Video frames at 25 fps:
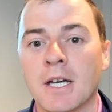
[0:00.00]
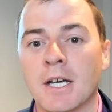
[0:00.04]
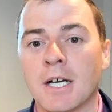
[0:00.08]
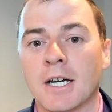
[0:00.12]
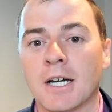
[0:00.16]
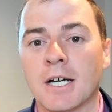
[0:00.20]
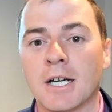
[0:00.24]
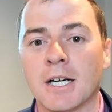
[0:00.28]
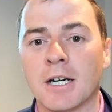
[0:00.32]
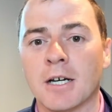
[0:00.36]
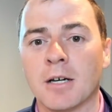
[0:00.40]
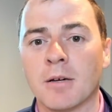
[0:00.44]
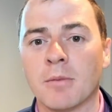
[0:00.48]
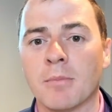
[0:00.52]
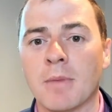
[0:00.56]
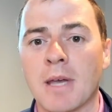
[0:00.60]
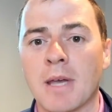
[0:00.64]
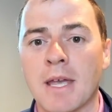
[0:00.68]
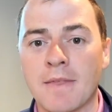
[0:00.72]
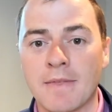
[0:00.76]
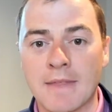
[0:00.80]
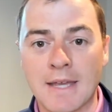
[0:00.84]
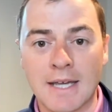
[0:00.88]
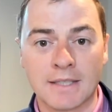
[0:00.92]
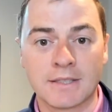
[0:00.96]
Um,
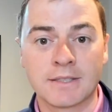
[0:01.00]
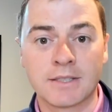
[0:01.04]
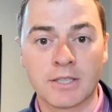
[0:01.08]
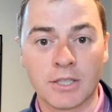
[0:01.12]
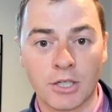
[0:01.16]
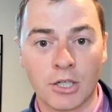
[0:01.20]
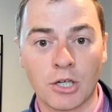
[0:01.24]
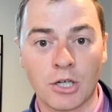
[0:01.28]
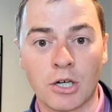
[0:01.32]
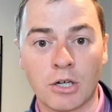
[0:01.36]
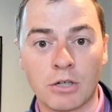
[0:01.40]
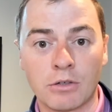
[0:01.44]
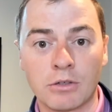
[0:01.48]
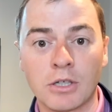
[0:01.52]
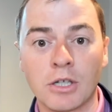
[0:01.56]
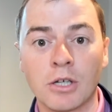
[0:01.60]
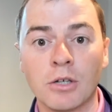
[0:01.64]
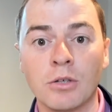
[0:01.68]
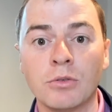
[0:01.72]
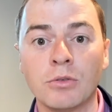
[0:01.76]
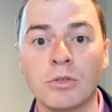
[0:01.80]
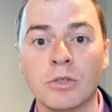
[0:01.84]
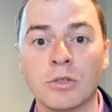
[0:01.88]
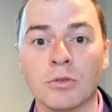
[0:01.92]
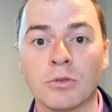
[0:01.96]
in that
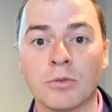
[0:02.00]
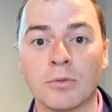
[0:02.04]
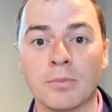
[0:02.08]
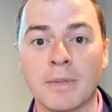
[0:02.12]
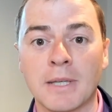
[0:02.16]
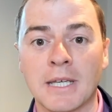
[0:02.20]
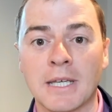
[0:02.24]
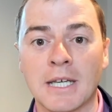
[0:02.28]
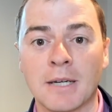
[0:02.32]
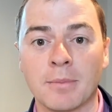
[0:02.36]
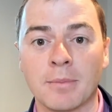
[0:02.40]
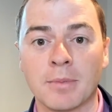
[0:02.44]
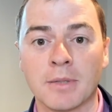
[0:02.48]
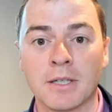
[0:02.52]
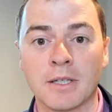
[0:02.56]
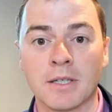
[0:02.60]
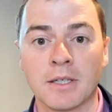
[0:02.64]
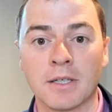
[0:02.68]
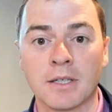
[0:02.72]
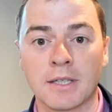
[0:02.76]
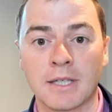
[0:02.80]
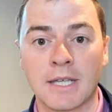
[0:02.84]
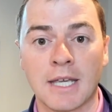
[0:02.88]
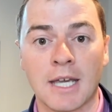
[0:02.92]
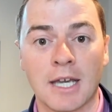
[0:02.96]
scenario, you'll be able
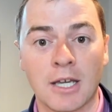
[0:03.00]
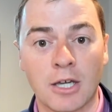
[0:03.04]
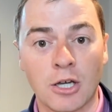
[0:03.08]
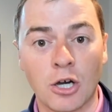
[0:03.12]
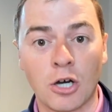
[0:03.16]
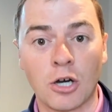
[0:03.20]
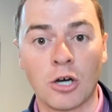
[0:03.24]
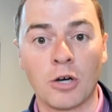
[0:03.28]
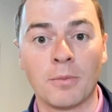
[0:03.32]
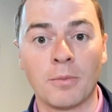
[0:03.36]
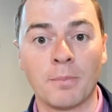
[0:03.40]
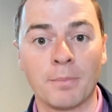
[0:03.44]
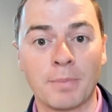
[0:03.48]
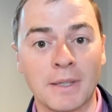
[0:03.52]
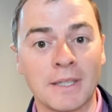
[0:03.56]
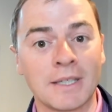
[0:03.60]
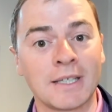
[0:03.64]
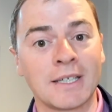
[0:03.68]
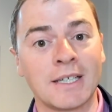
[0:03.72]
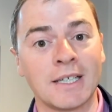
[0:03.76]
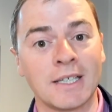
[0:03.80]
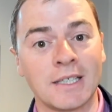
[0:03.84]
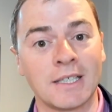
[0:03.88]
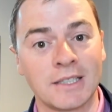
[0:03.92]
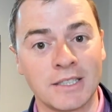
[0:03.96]
to get comp and
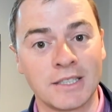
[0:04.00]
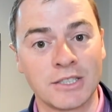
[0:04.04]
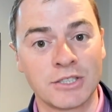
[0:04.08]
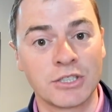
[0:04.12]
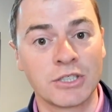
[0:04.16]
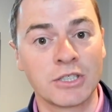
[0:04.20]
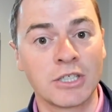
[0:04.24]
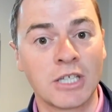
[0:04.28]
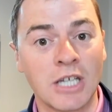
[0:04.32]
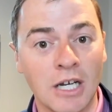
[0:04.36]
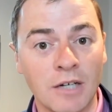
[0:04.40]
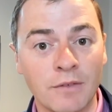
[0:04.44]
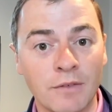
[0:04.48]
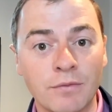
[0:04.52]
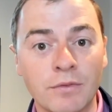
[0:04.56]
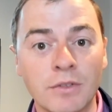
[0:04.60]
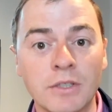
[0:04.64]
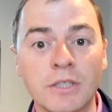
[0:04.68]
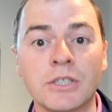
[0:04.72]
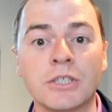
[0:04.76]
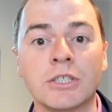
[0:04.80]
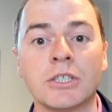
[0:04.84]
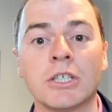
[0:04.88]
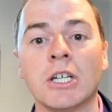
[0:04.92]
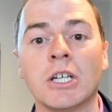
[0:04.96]
collision
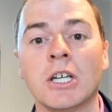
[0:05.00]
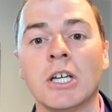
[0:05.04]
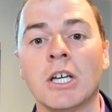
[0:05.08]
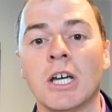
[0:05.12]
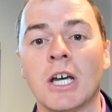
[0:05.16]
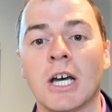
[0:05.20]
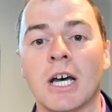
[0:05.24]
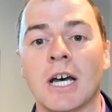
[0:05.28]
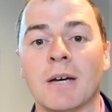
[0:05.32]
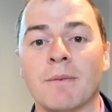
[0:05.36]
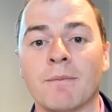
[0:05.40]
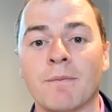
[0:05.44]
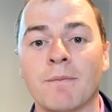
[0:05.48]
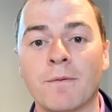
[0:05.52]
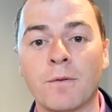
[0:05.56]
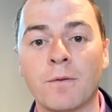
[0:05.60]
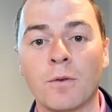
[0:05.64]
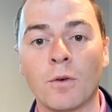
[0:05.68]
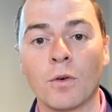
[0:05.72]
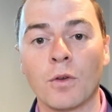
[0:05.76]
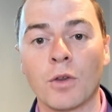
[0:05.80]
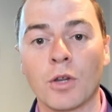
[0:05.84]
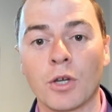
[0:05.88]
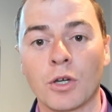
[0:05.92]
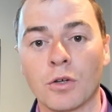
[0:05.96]
coverage um,
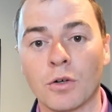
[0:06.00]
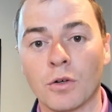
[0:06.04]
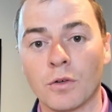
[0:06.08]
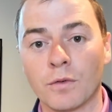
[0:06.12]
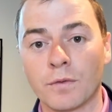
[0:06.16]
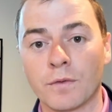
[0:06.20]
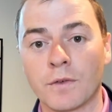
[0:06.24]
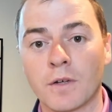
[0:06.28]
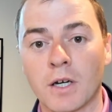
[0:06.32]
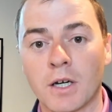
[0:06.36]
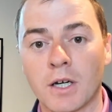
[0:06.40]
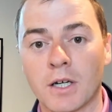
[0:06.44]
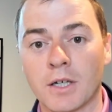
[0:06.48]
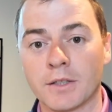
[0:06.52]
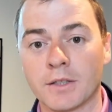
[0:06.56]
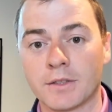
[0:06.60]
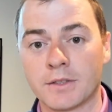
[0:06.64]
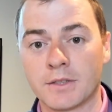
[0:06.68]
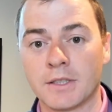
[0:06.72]
for the golf cart